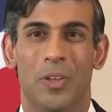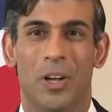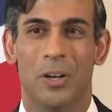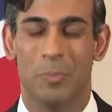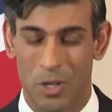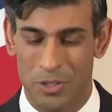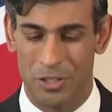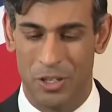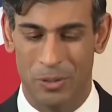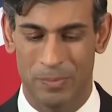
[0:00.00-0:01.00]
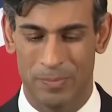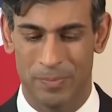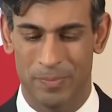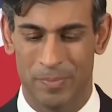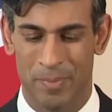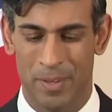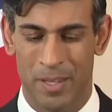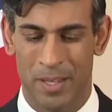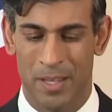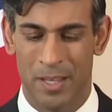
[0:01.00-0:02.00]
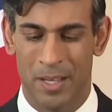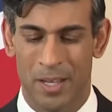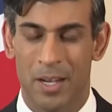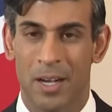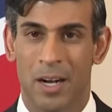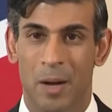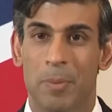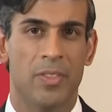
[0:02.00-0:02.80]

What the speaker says: If accepted and welcomed in the coming days,